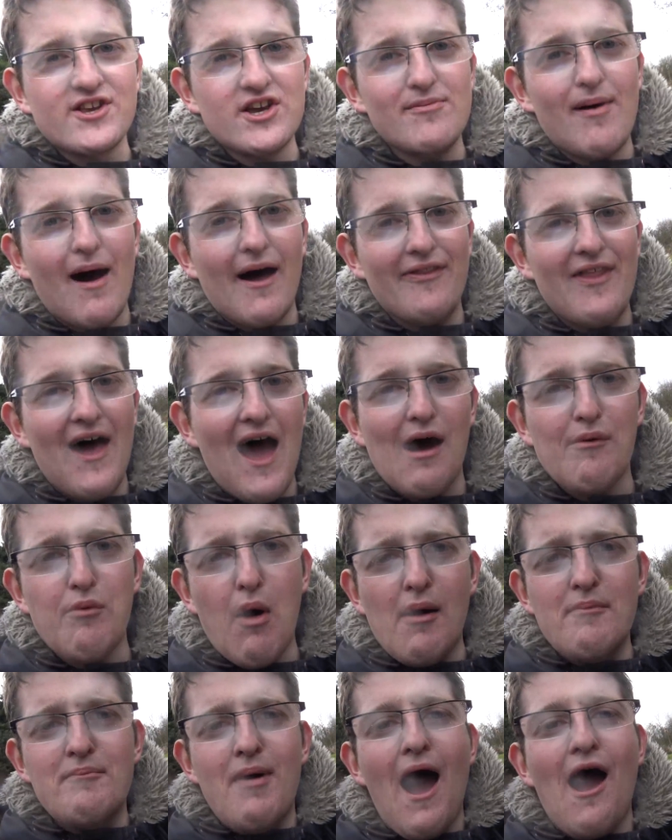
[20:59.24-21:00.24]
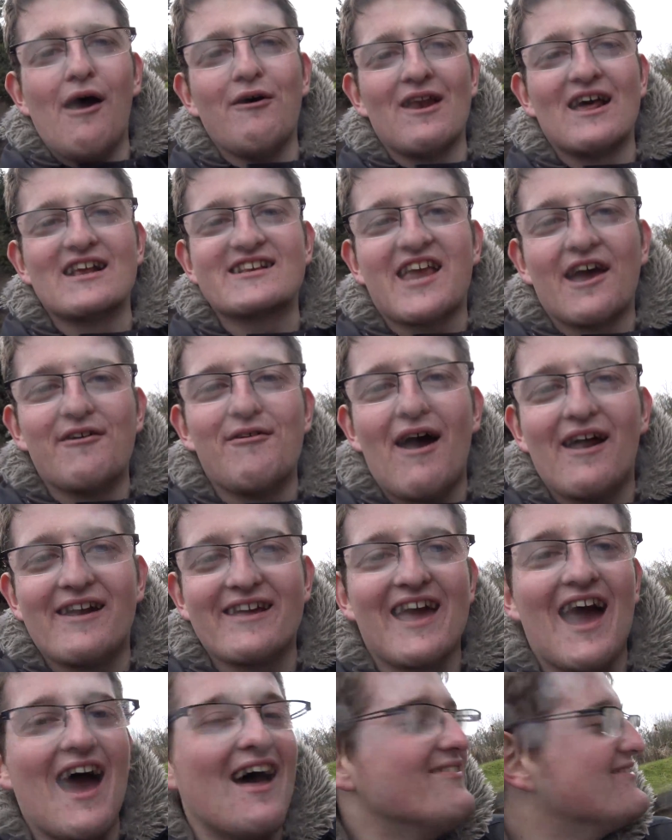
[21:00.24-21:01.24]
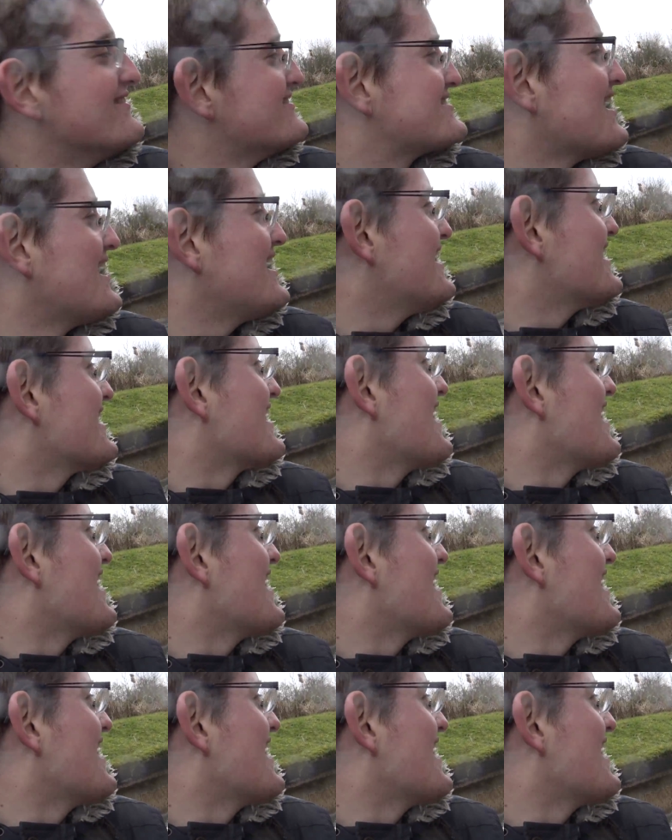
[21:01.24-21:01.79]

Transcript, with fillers: too bad there. One boat, let's go round again. Send it